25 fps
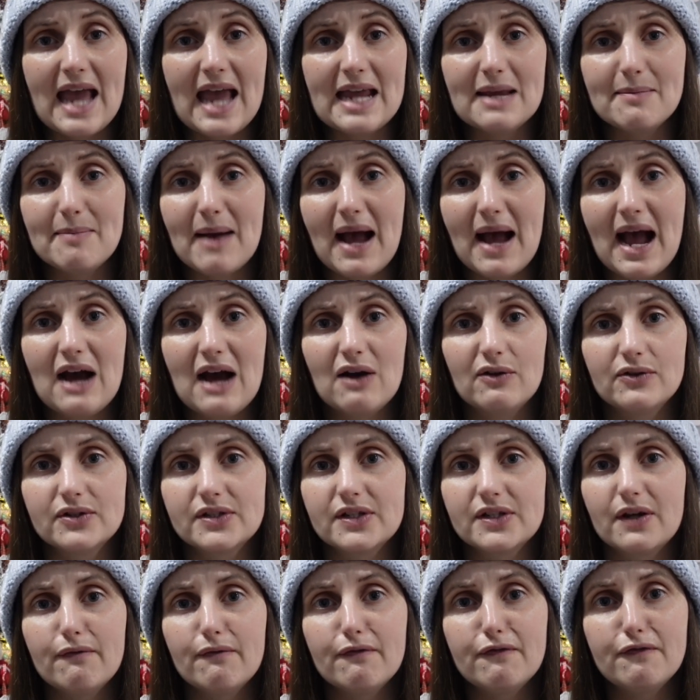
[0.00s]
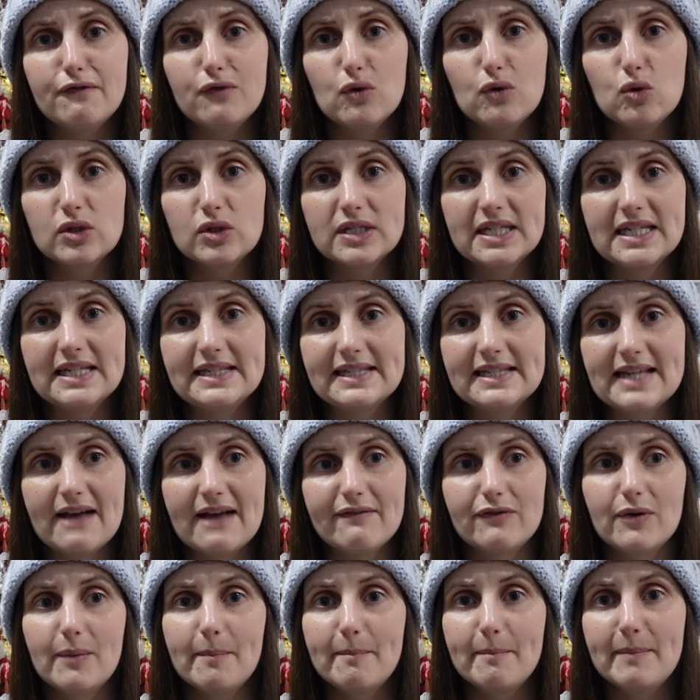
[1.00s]

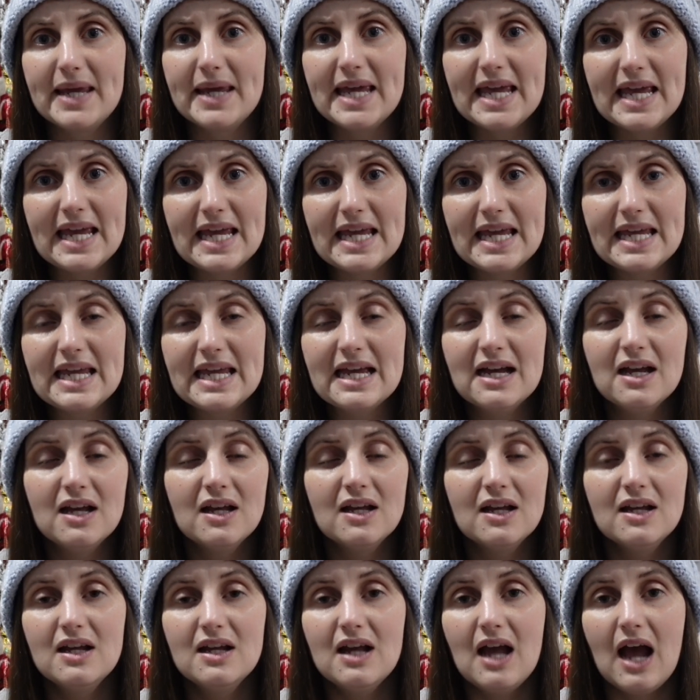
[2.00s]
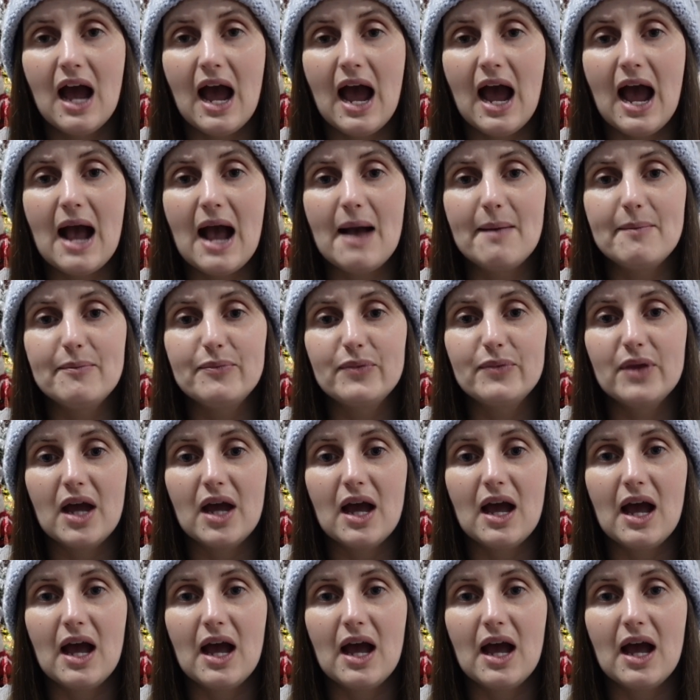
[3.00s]
£8.47.